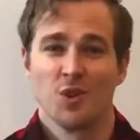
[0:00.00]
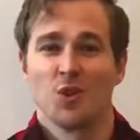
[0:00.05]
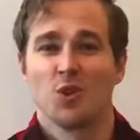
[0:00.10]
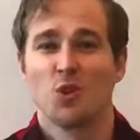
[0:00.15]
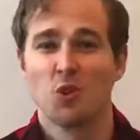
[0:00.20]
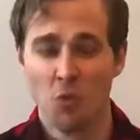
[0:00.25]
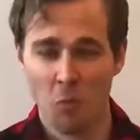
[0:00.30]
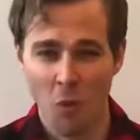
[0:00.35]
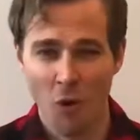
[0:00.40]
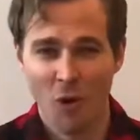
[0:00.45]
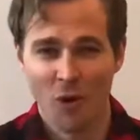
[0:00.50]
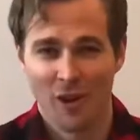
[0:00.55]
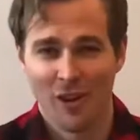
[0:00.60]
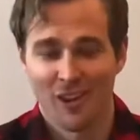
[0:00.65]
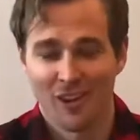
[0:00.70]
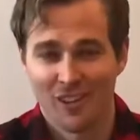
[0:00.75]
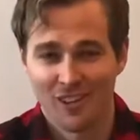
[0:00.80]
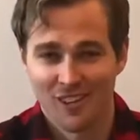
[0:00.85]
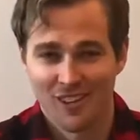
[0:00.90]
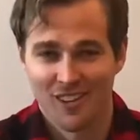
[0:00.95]
Good morning,
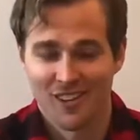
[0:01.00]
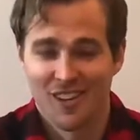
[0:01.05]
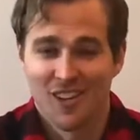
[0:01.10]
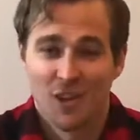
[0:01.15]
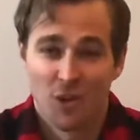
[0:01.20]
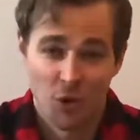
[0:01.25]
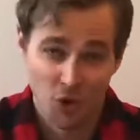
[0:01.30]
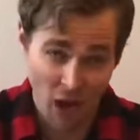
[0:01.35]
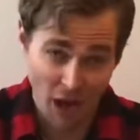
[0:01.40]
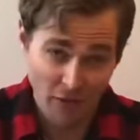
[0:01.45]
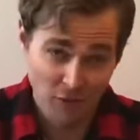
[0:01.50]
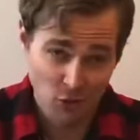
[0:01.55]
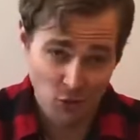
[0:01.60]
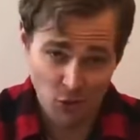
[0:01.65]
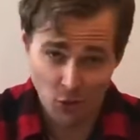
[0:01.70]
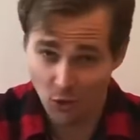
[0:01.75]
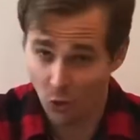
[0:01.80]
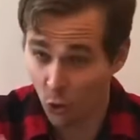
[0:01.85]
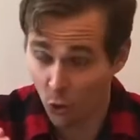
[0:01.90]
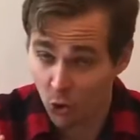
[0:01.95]
good
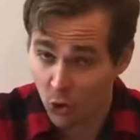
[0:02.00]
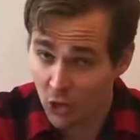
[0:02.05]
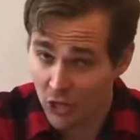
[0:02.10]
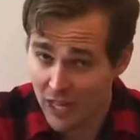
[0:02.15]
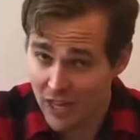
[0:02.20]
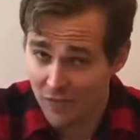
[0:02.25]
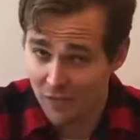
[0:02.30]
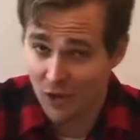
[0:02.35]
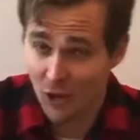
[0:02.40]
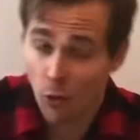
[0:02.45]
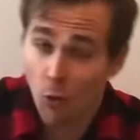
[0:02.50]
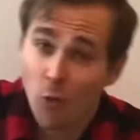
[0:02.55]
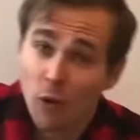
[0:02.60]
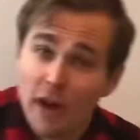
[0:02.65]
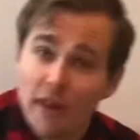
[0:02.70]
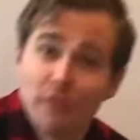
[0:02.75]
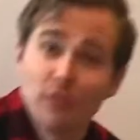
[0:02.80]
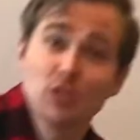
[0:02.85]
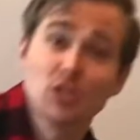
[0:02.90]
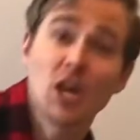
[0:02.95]
afternoon, or good evening,
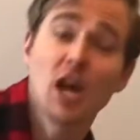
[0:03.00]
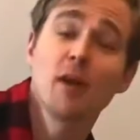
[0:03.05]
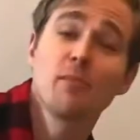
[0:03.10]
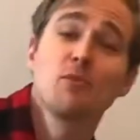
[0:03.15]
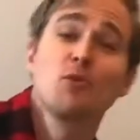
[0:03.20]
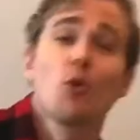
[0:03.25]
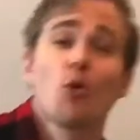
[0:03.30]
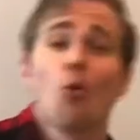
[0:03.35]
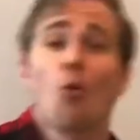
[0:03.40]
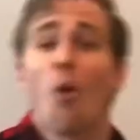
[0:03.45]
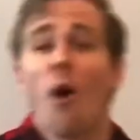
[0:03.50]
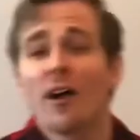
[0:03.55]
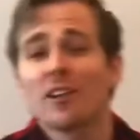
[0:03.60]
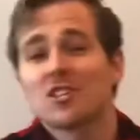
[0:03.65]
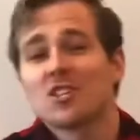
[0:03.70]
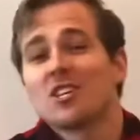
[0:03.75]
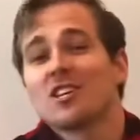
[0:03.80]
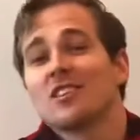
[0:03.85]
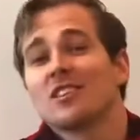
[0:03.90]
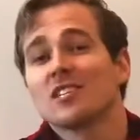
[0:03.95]
whatever time you're
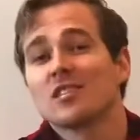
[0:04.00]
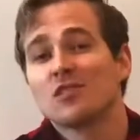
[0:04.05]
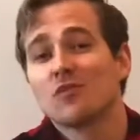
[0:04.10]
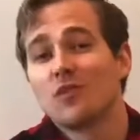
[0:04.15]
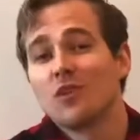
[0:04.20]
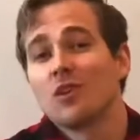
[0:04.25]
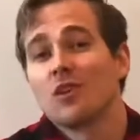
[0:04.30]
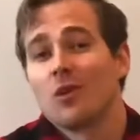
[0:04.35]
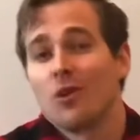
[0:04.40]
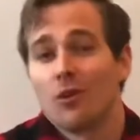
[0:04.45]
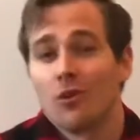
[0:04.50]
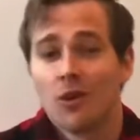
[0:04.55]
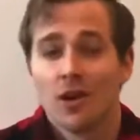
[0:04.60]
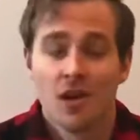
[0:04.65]
watching this video,